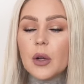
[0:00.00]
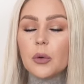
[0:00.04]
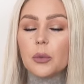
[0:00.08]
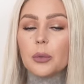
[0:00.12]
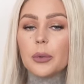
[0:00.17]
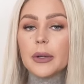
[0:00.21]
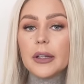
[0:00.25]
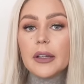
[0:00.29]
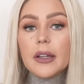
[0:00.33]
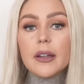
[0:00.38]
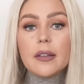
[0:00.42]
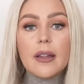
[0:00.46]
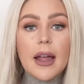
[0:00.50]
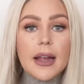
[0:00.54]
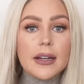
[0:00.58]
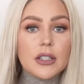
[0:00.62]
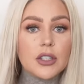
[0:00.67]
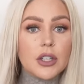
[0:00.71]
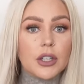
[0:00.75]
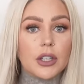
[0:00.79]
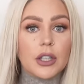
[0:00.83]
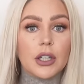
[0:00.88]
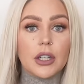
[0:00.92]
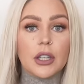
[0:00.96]
really
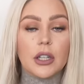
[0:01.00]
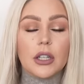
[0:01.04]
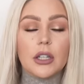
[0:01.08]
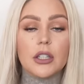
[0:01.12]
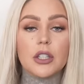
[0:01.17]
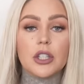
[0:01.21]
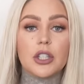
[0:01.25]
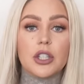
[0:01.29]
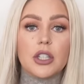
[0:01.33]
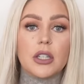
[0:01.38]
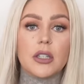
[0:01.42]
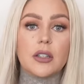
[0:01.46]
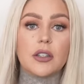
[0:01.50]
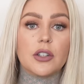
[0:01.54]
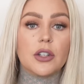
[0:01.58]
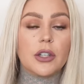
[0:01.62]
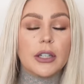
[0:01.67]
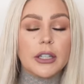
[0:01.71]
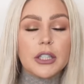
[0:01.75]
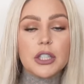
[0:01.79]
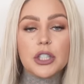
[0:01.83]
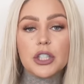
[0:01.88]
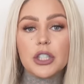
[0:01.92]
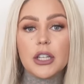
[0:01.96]
liked her. She's
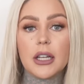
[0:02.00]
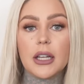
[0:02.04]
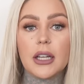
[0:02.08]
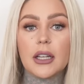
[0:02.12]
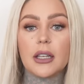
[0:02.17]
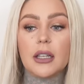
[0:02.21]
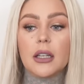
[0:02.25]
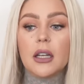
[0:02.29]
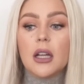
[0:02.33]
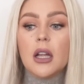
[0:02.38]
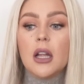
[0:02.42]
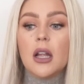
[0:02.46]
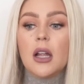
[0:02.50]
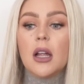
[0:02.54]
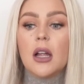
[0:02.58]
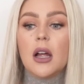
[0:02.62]
Christian.